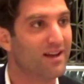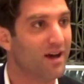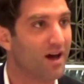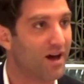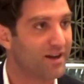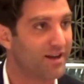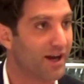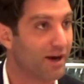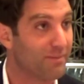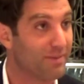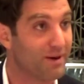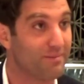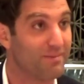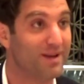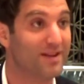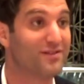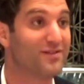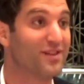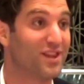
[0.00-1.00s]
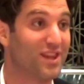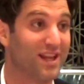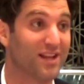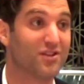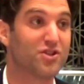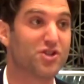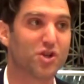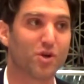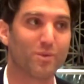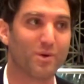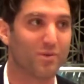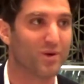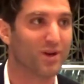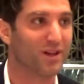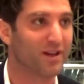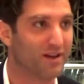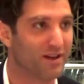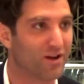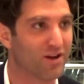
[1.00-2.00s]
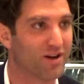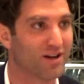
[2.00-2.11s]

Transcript: on Airbnb to think, should we really